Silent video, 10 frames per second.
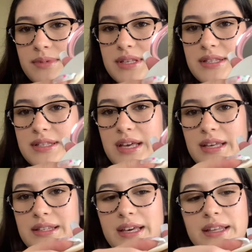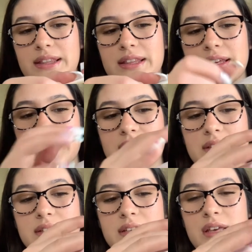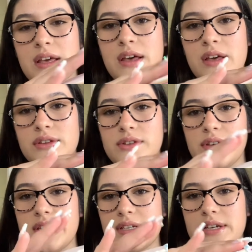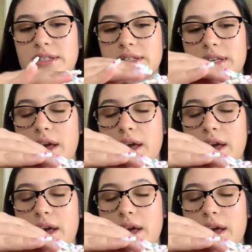inside like this so you can just